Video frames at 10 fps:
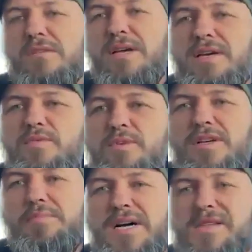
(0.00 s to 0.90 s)
And
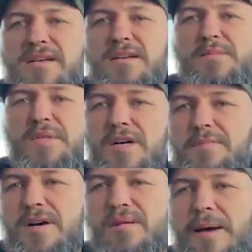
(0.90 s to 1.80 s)
we're past that number.
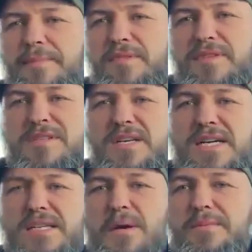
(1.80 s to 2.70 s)
I'm happy with this
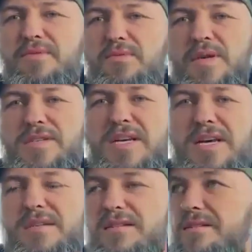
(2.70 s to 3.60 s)
card. I'm happy with where it's at.